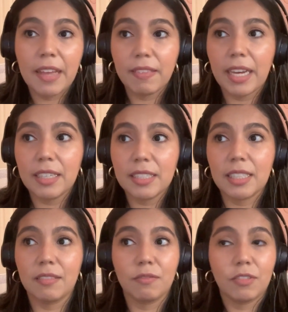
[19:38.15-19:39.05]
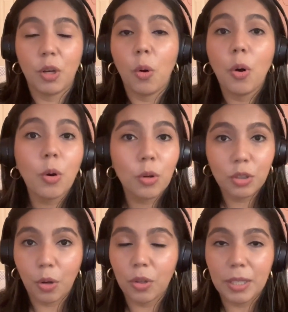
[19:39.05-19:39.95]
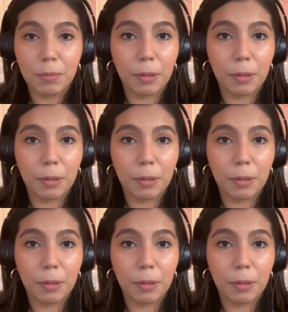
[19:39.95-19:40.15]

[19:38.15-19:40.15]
And that is the whole goal and